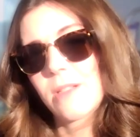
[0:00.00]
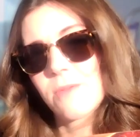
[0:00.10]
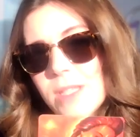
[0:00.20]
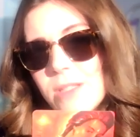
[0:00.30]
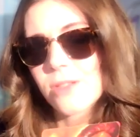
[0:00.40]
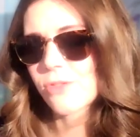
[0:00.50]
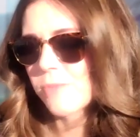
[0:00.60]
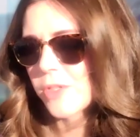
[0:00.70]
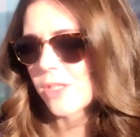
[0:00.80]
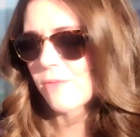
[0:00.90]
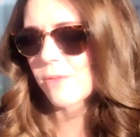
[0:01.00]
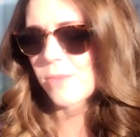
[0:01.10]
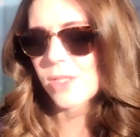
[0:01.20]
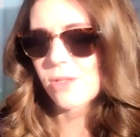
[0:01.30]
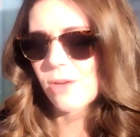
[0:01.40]
I'll read the description from
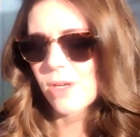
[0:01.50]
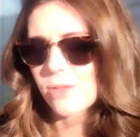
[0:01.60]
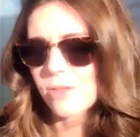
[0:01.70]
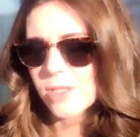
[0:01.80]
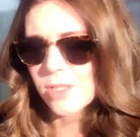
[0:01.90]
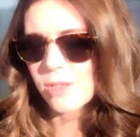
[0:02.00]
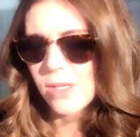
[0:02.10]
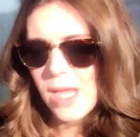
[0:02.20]
this card also.